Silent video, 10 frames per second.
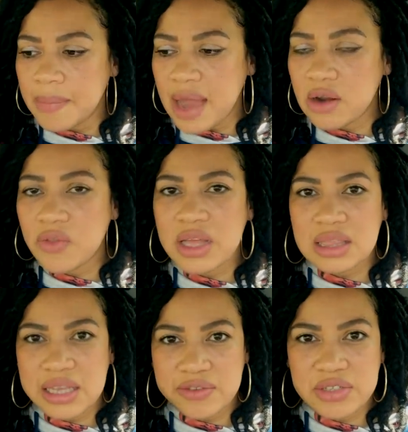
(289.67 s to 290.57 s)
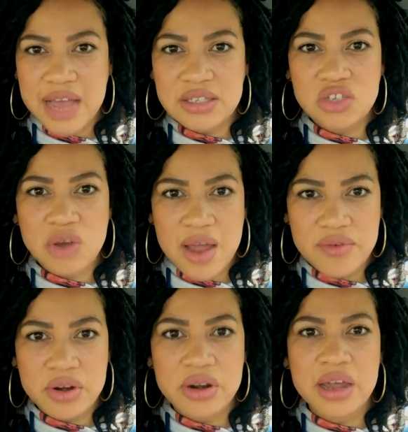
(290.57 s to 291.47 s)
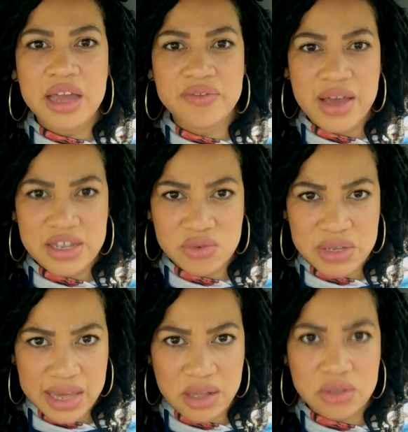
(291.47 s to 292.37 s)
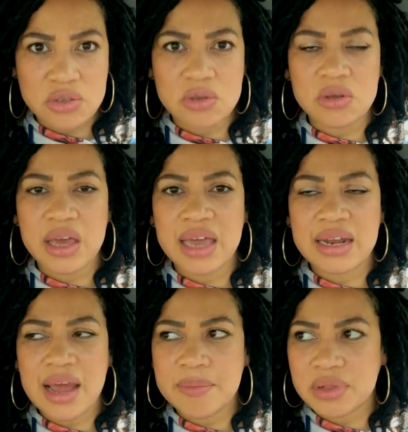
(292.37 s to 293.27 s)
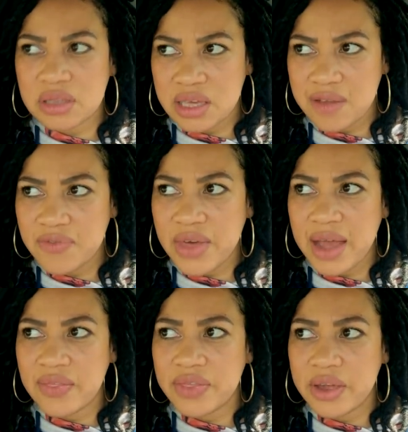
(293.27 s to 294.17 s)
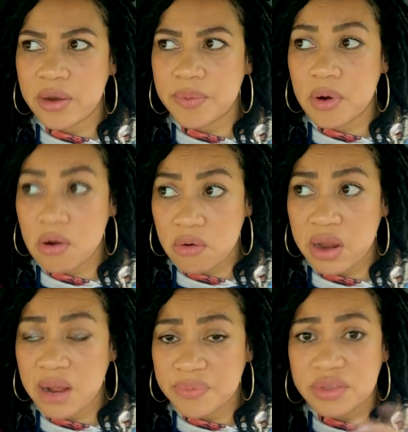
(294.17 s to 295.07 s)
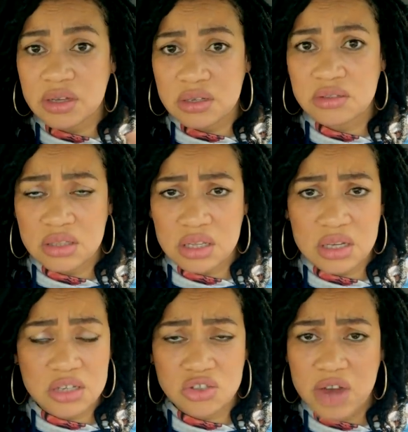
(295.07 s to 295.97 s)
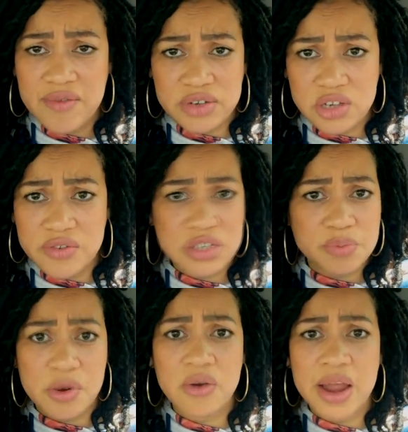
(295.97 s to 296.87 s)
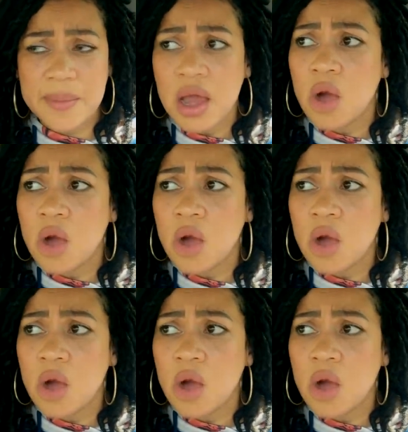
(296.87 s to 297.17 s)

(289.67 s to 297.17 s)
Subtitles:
I know that Lyft has a driver advisory council, and I believe that their program, the driver services program,